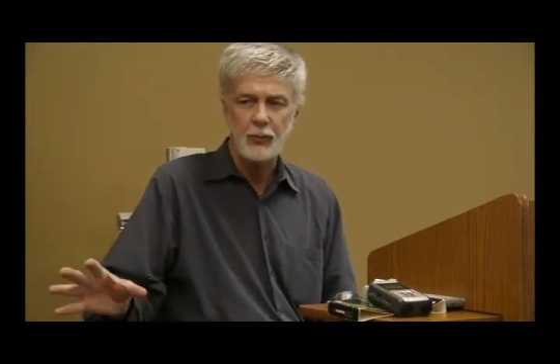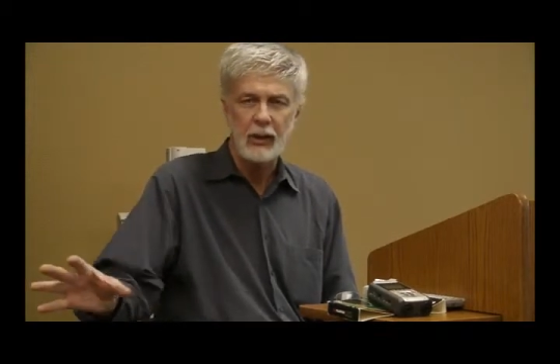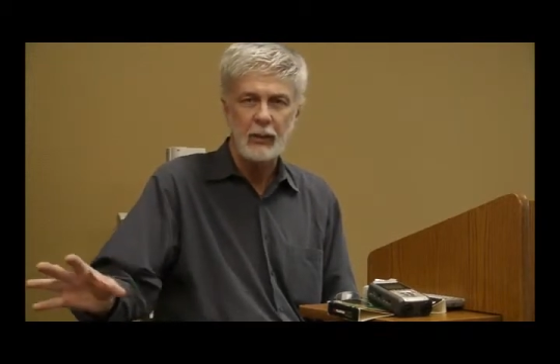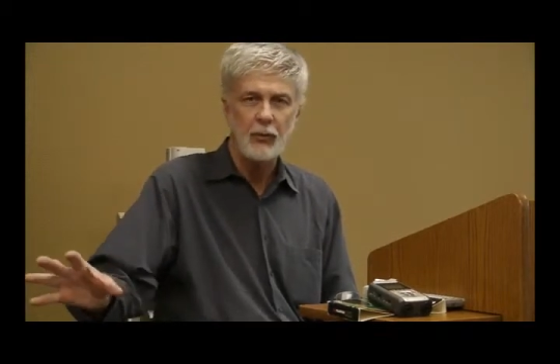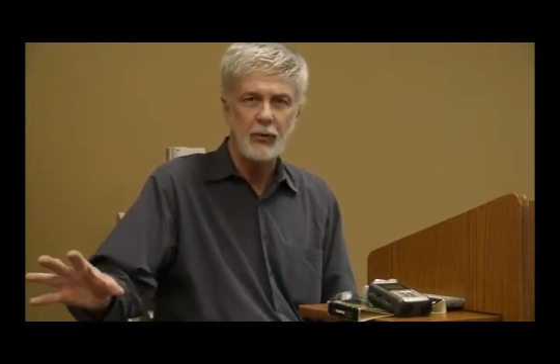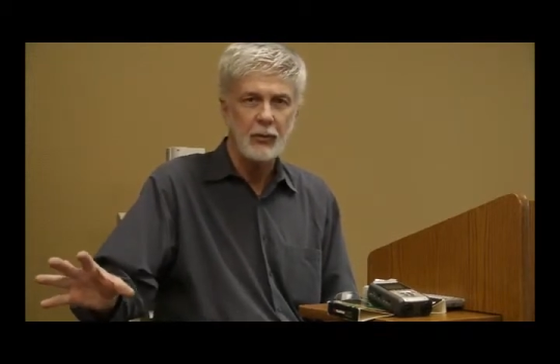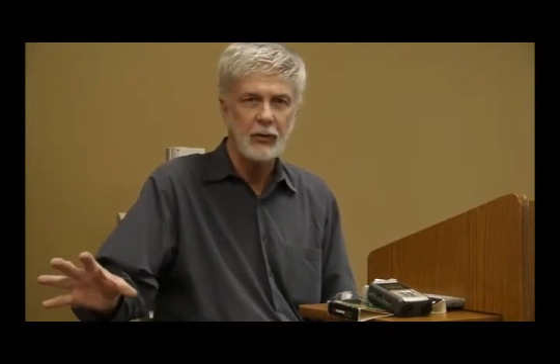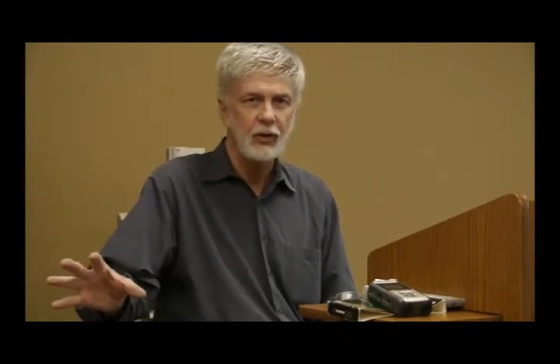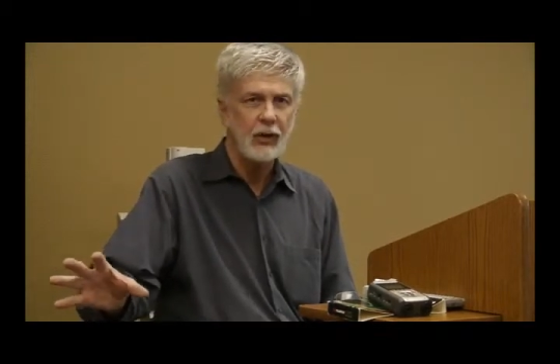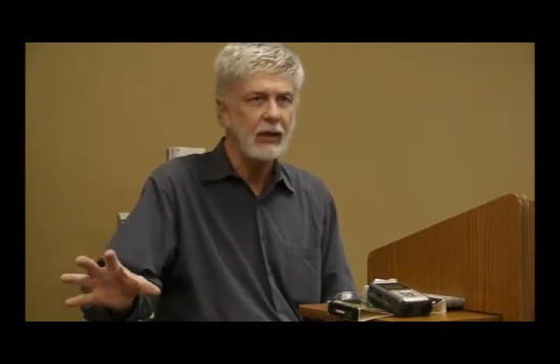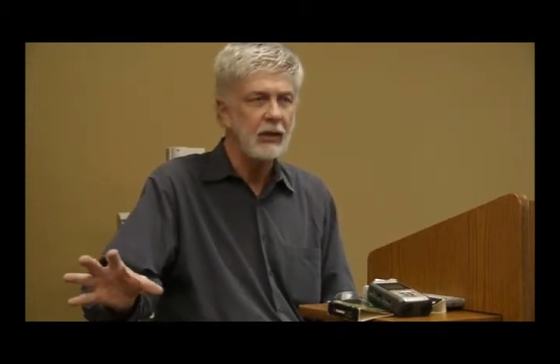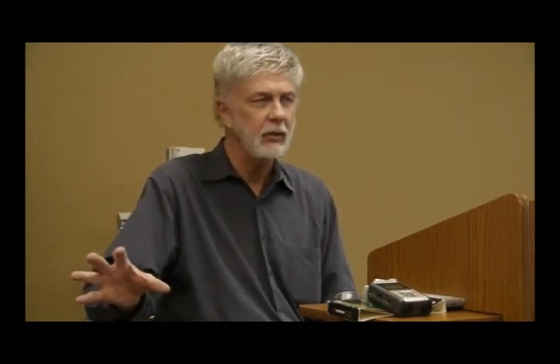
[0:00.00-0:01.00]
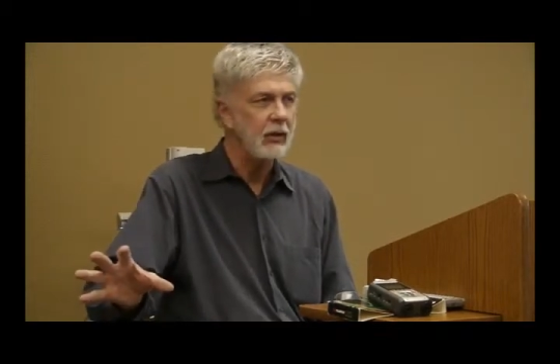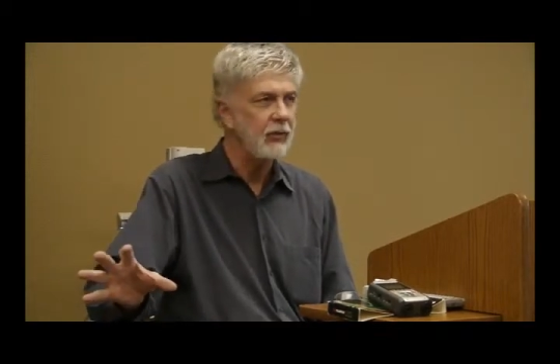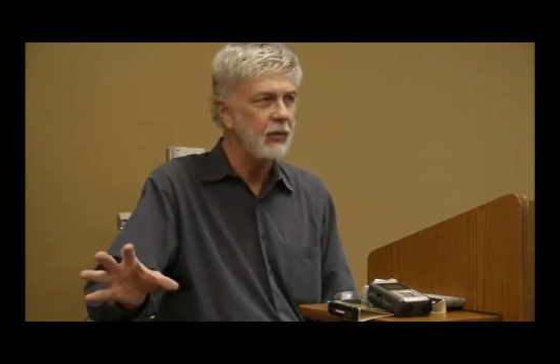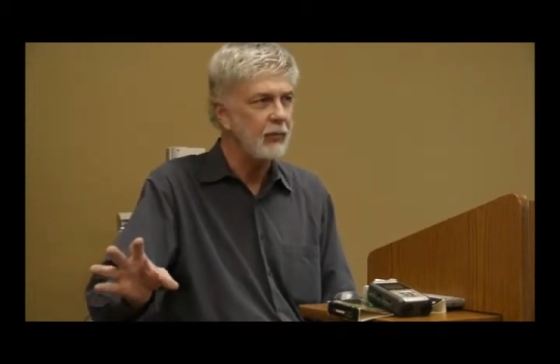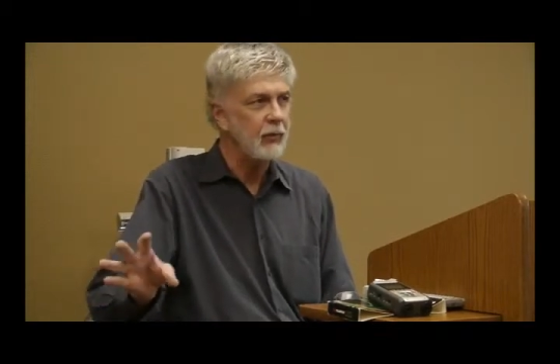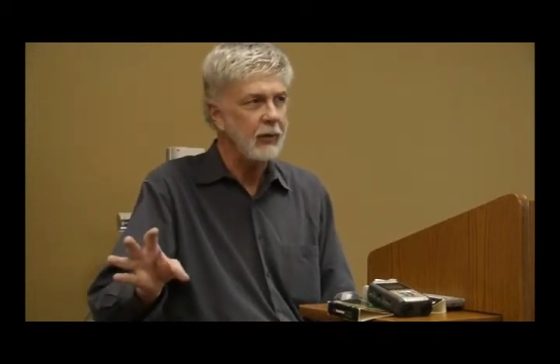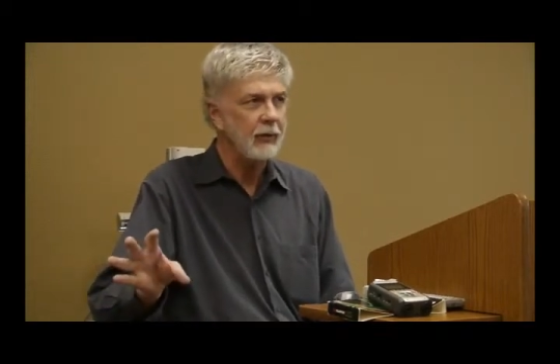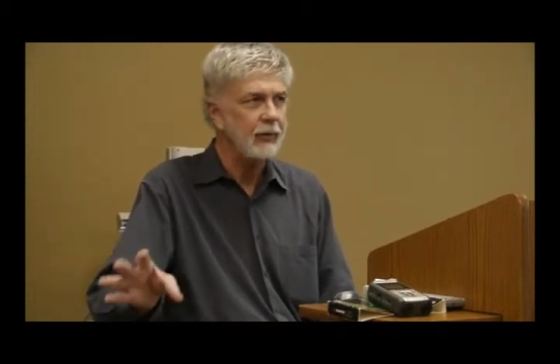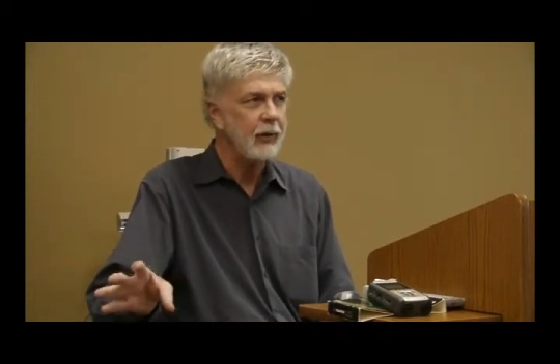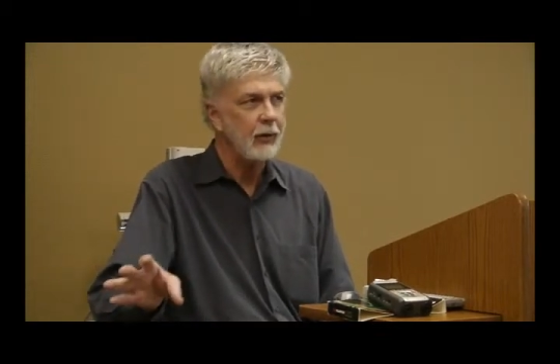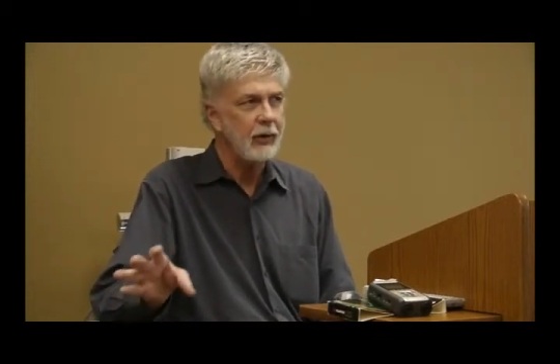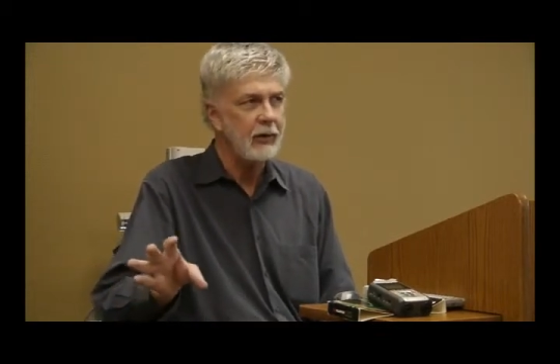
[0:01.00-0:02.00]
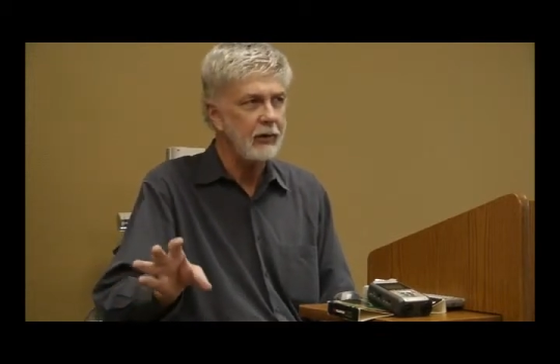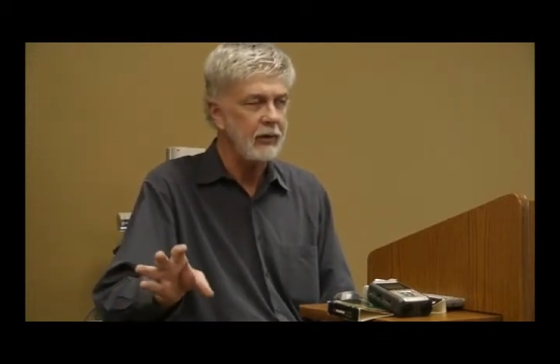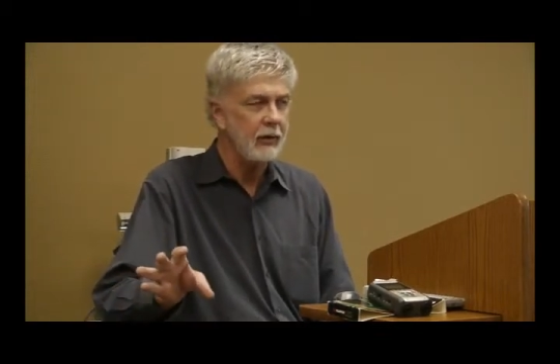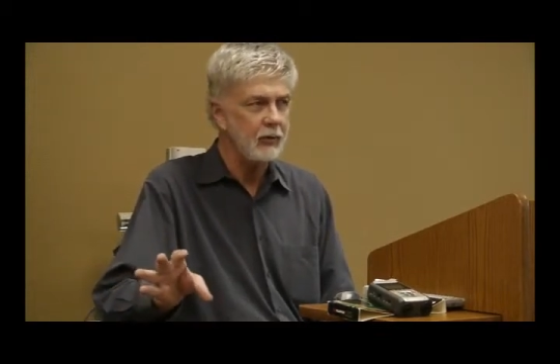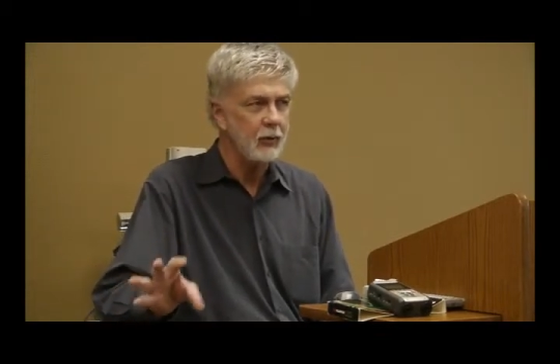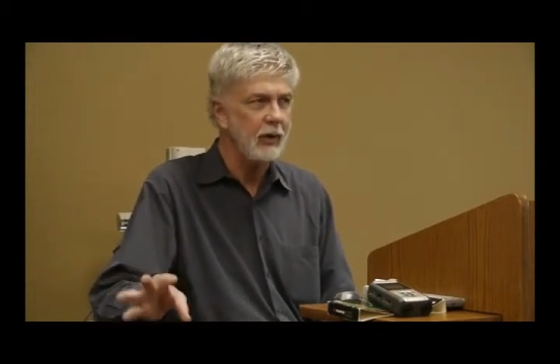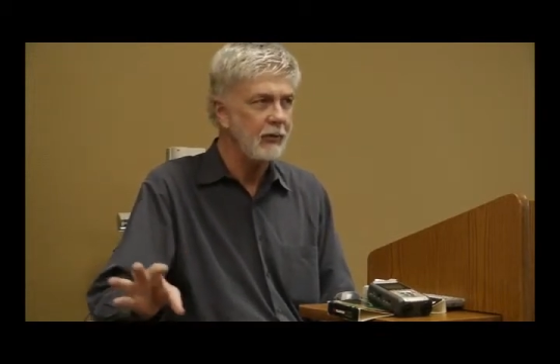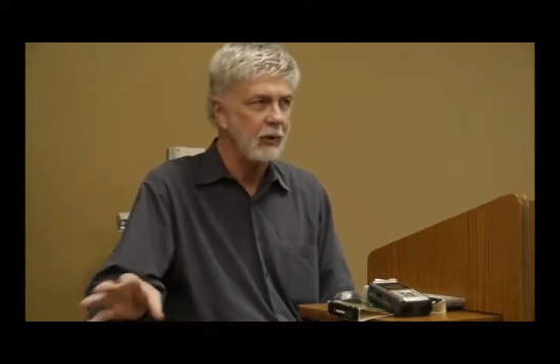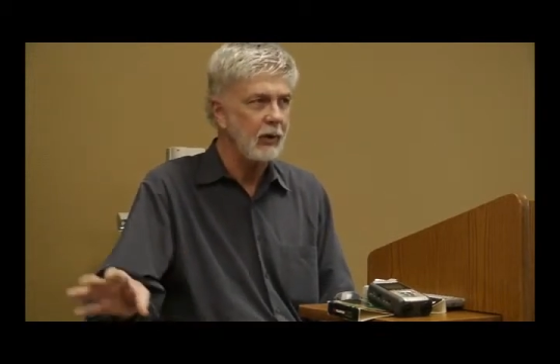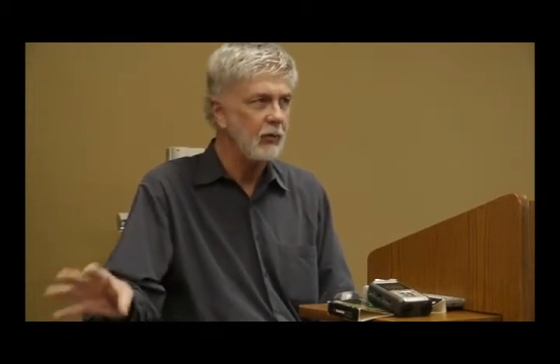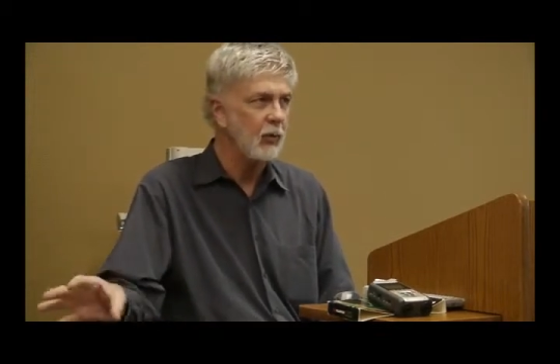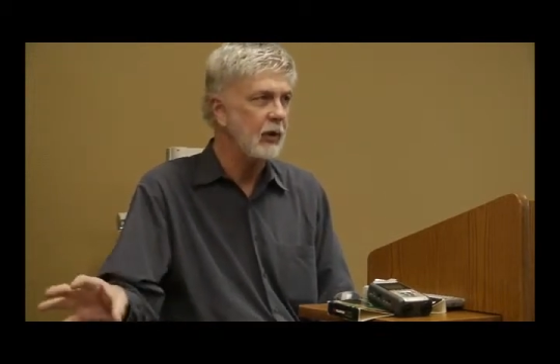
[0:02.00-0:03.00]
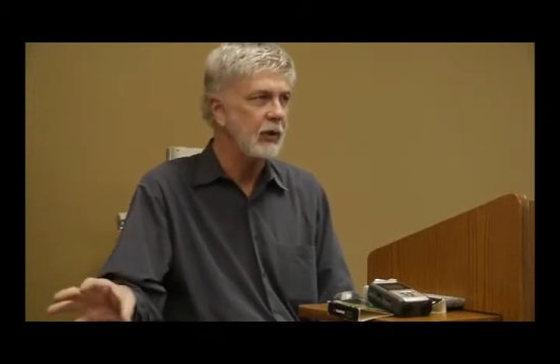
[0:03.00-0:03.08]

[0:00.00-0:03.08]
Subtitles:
people that have been taking lithium for like 20, 30, 40